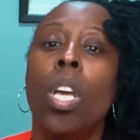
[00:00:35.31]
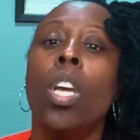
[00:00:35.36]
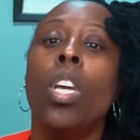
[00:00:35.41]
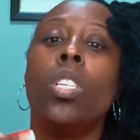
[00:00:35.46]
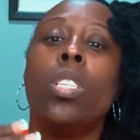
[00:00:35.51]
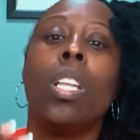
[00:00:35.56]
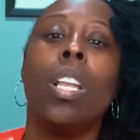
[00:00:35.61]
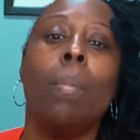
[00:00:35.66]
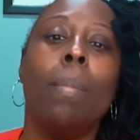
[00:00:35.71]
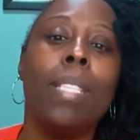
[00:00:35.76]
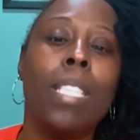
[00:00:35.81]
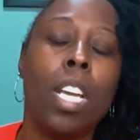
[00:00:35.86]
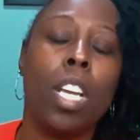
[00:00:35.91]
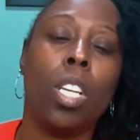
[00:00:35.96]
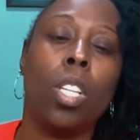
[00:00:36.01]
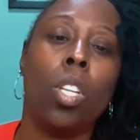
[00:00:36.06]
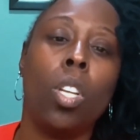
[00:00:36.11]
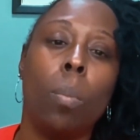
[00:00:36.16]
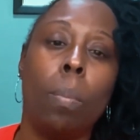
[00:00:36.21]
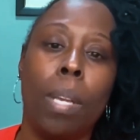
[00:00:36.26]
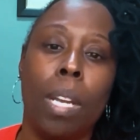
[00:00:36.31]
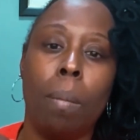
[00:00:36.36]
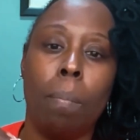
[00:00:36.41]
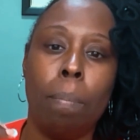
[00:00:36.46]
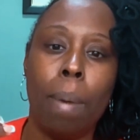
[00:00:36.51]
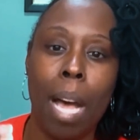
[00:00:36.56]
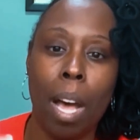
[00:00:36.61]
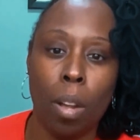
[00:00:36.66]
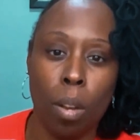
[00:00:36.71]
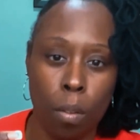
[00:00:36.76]
So let me tell you a little bit
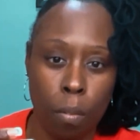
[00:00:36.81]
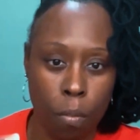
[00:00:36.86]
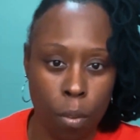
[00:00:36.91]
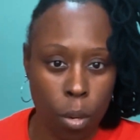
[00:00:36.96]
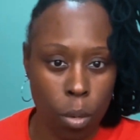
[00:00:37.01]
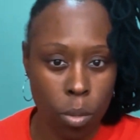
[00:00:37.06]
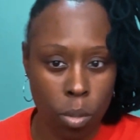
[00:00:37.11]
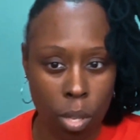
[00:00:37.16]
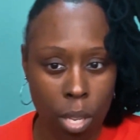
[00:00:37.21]
about it first.